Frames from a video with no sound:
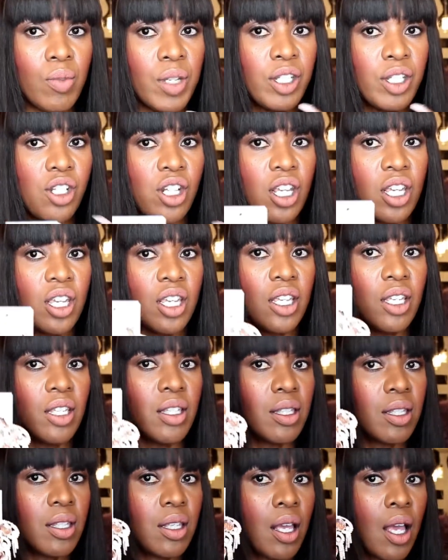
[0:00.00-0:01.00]
which
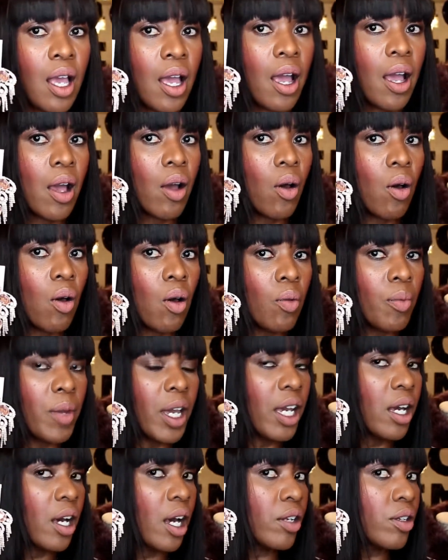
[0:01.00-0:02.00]
is, oh
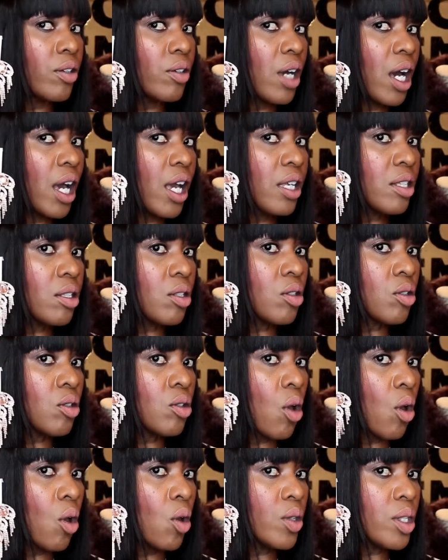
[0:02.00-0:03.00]
my God, you guys,
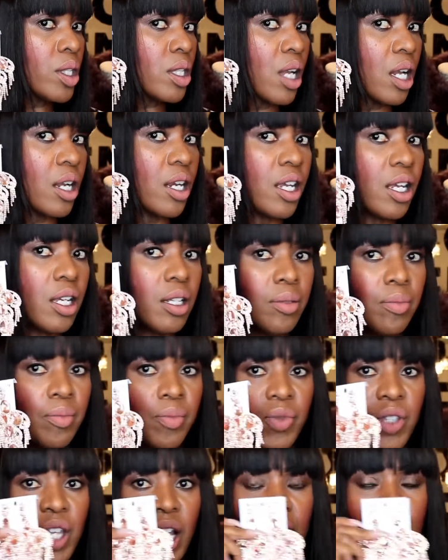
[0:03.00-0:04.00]
so stunning.
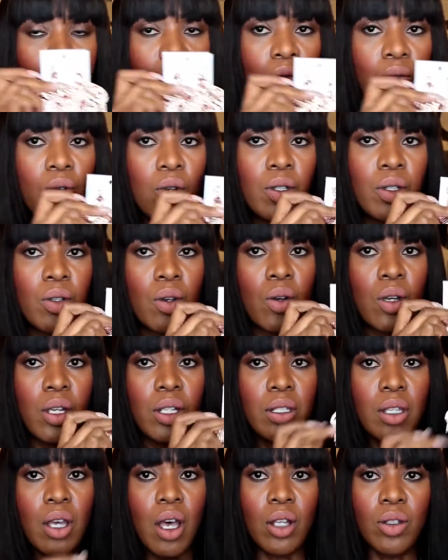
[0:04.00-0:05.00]
That's the rose
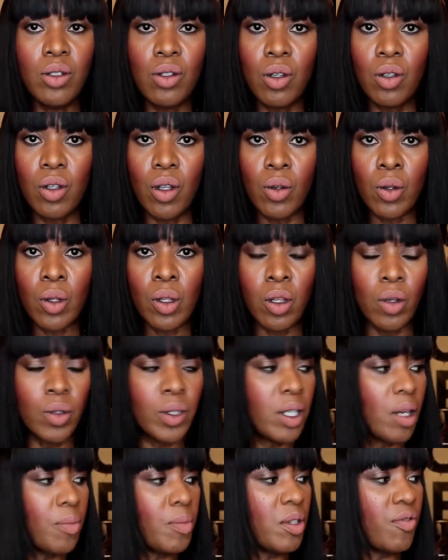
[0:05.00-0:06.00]
gold. I'll do
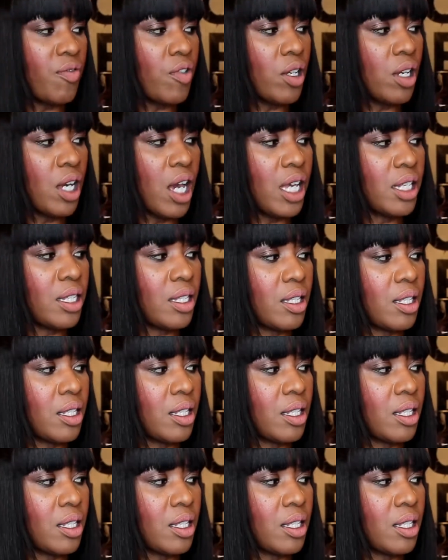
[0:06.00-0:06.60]
close-ups for you guys